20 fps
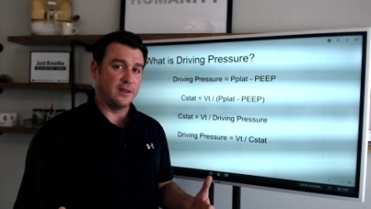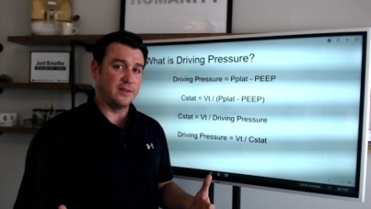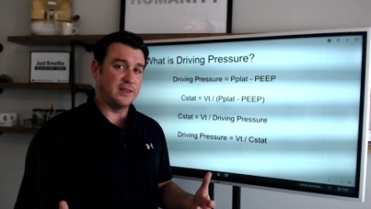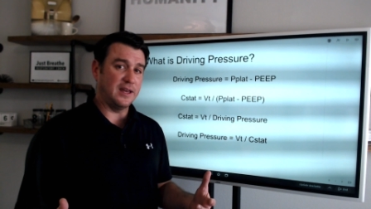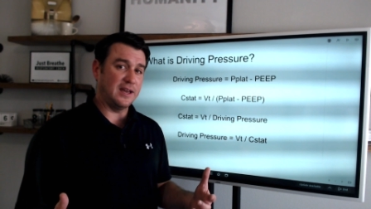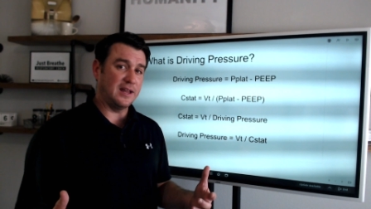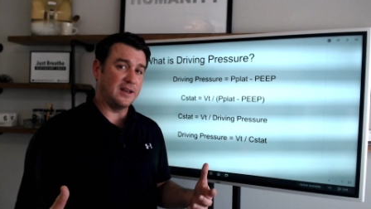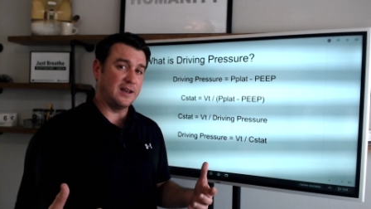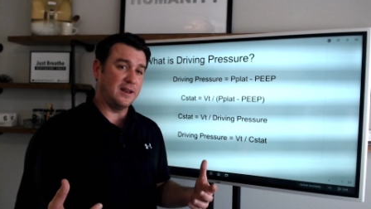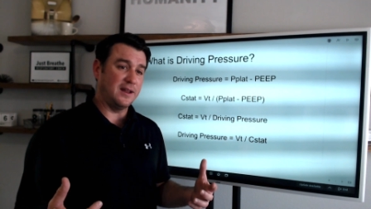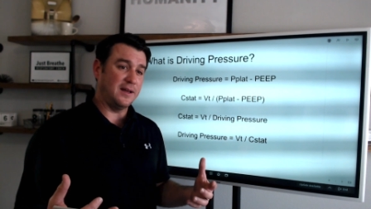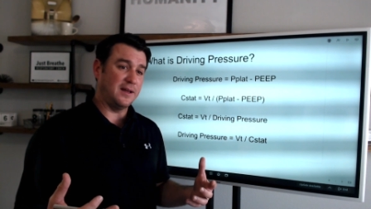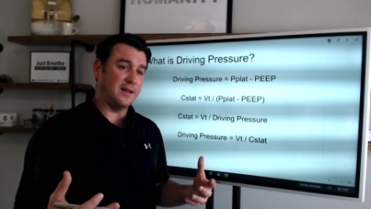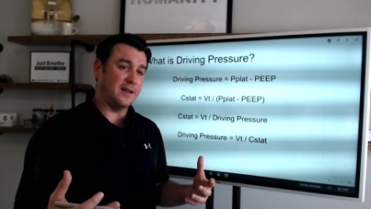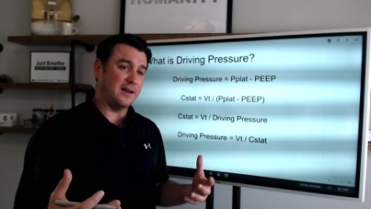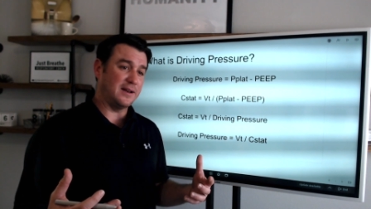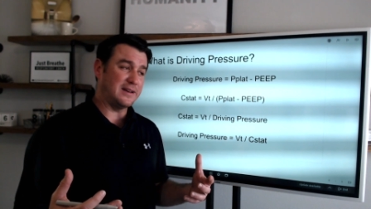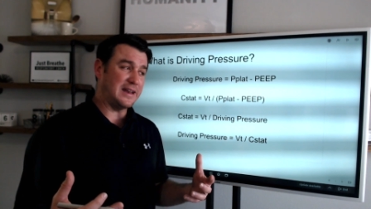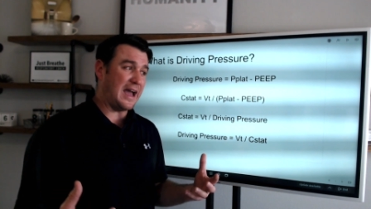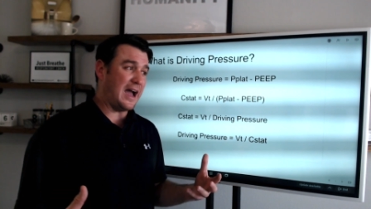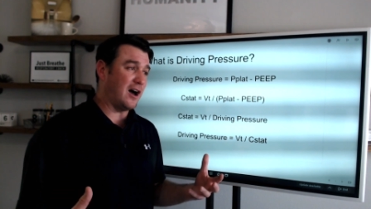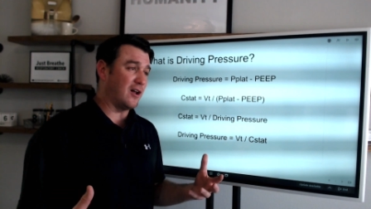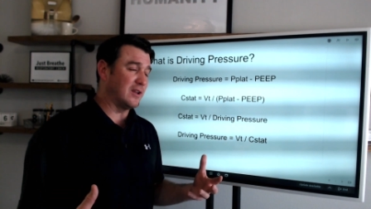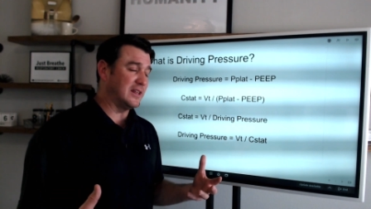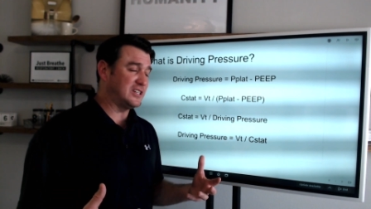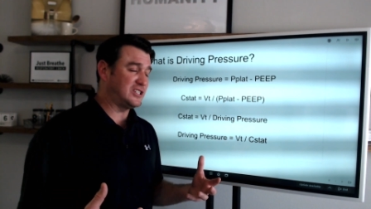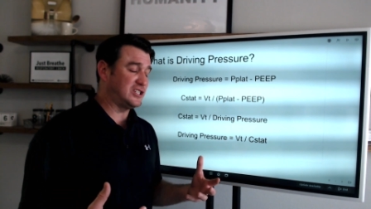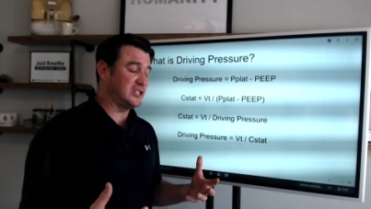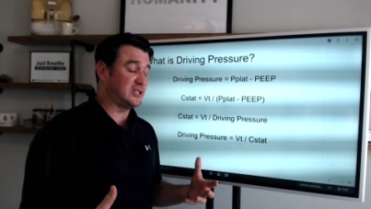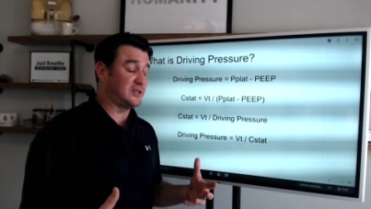then now
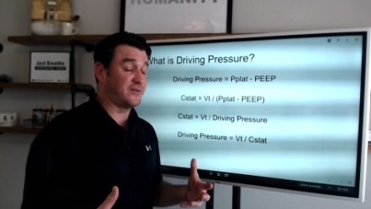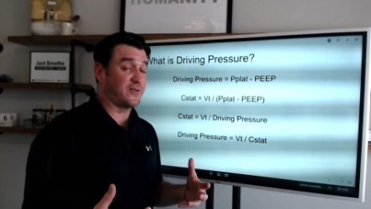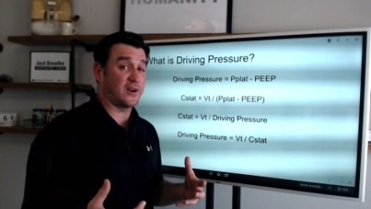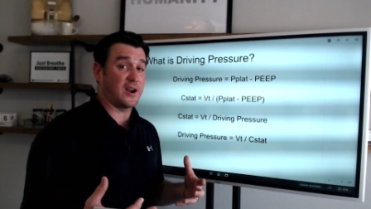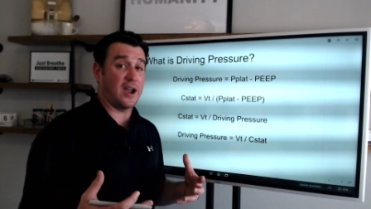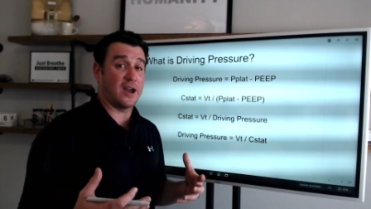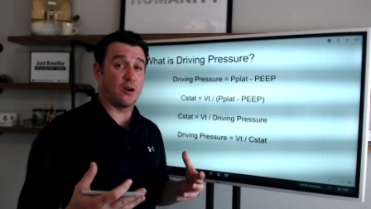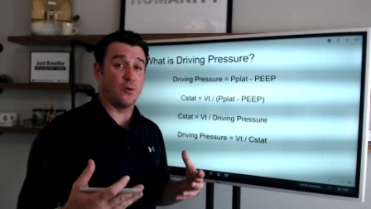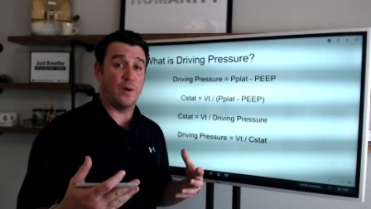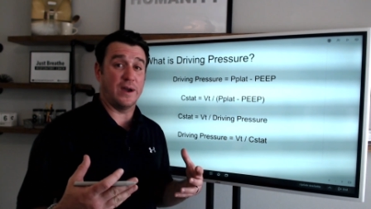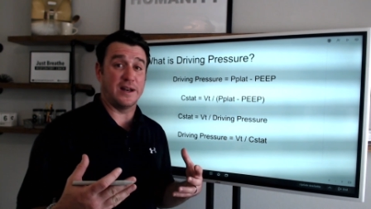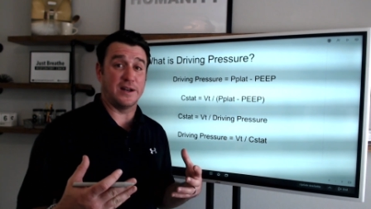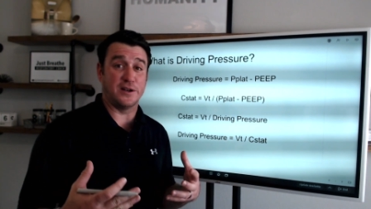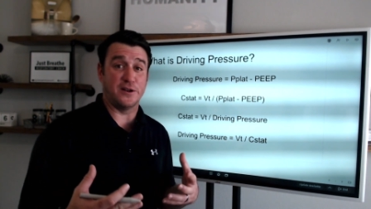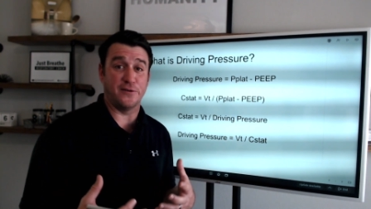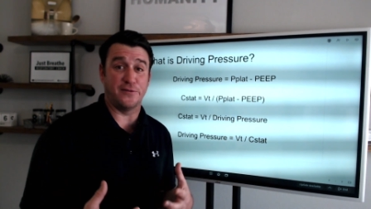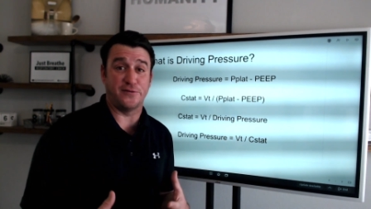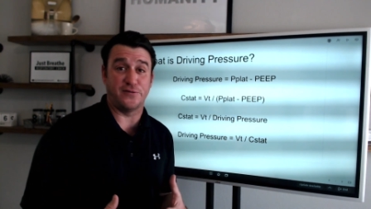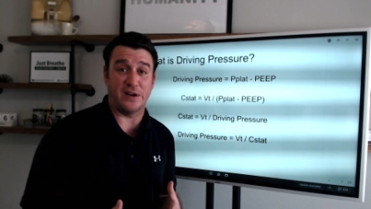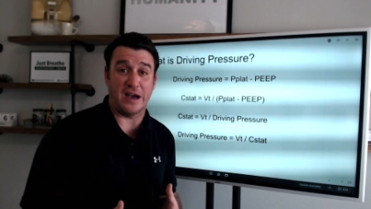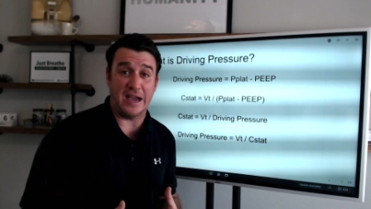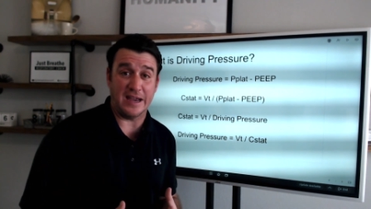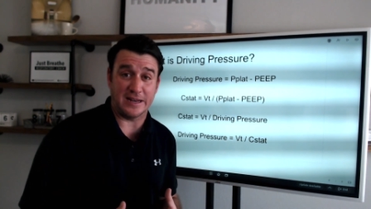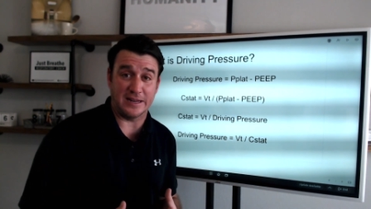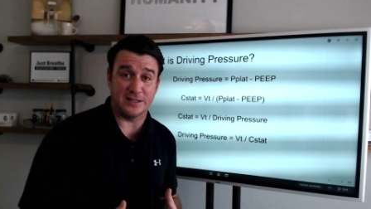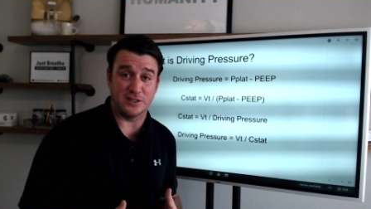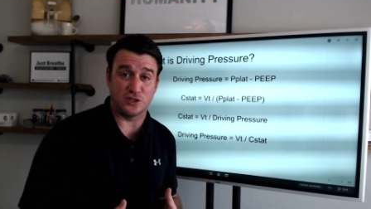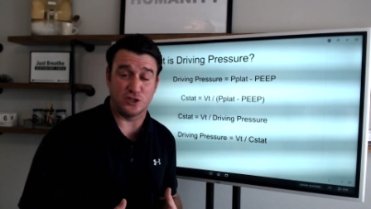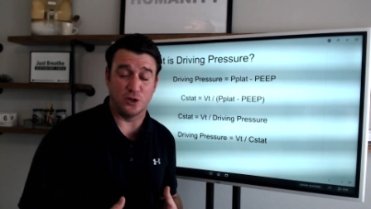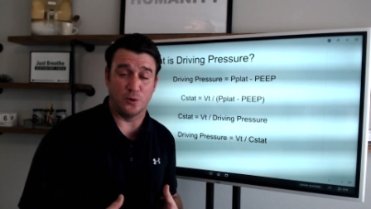let's just figure out a way to define
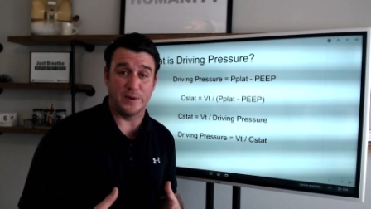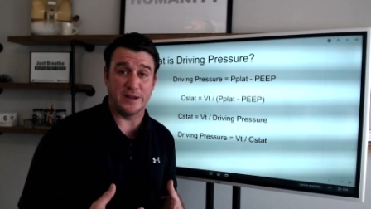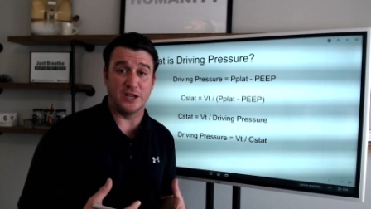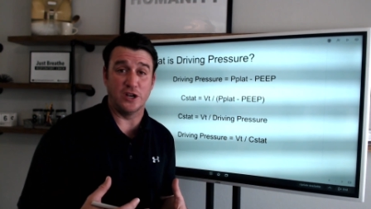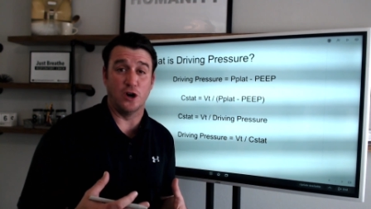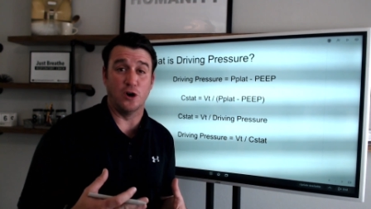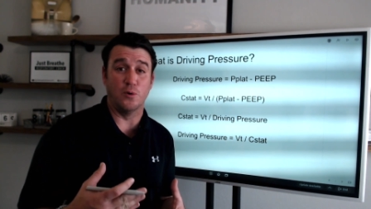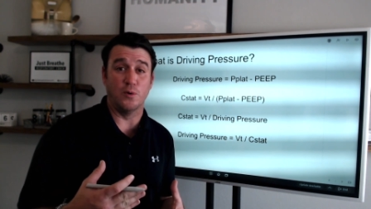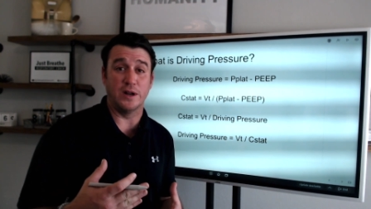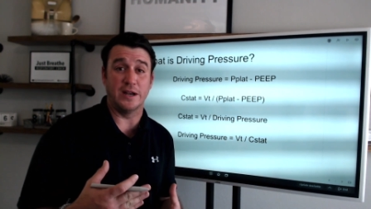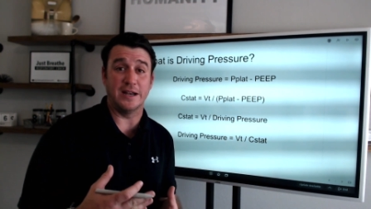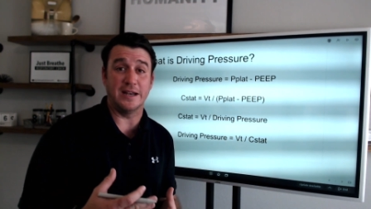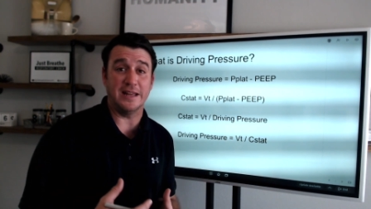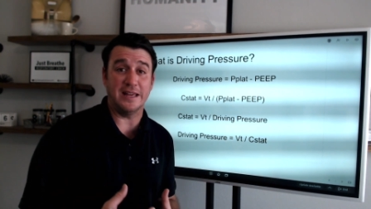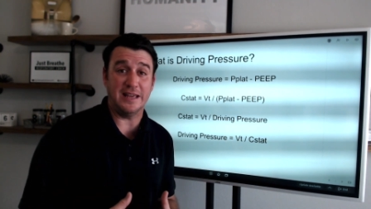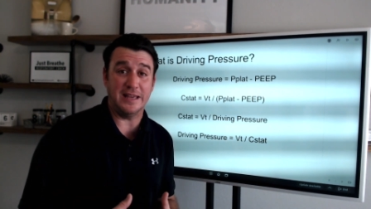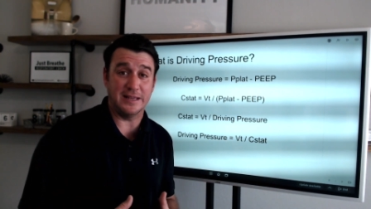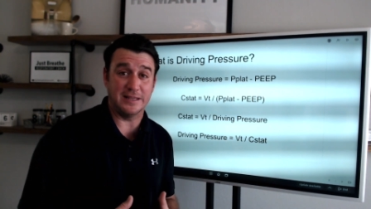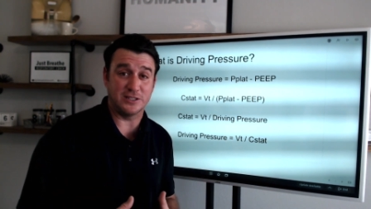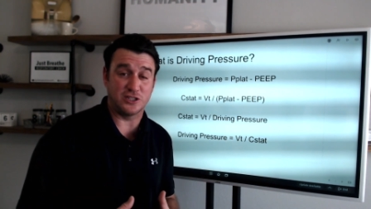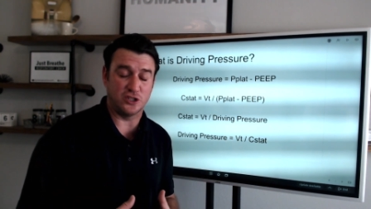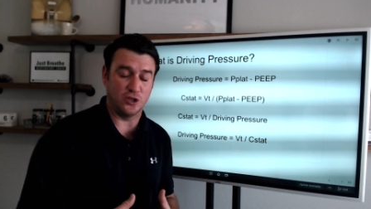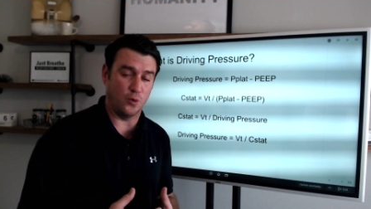it so we know what it is,